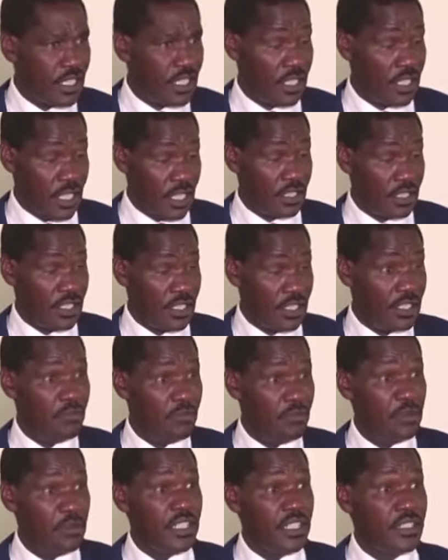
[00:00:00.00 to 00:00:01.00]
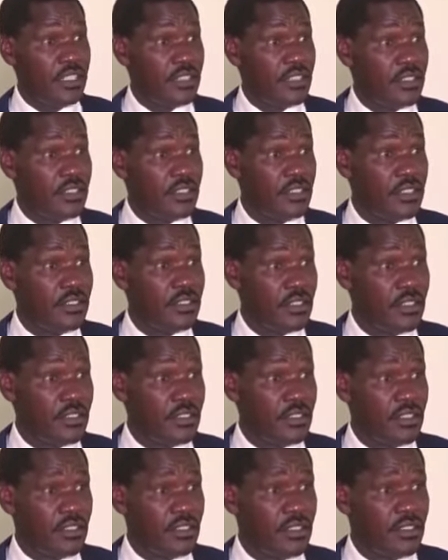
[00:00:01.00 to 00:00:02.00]
that the, the maize is, is, is,
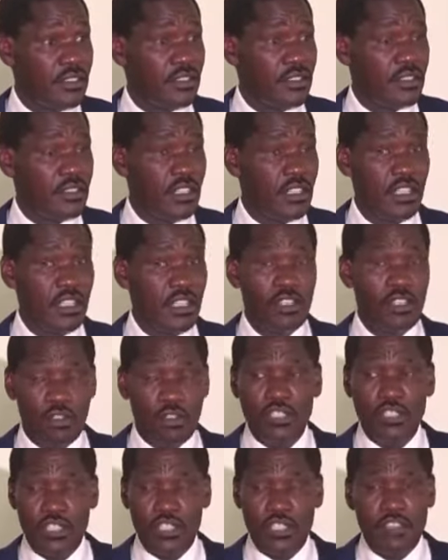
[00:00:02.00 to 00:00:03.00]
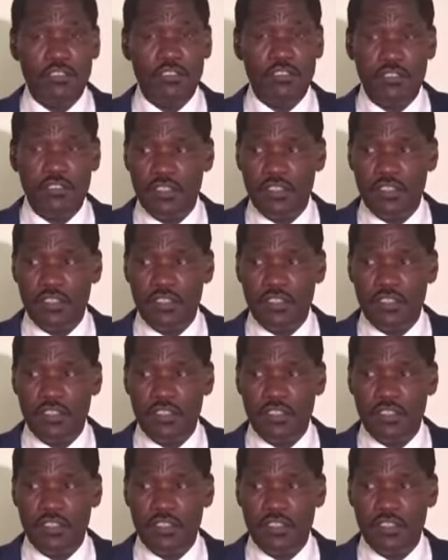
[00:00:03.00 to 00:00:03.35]
is, not safe.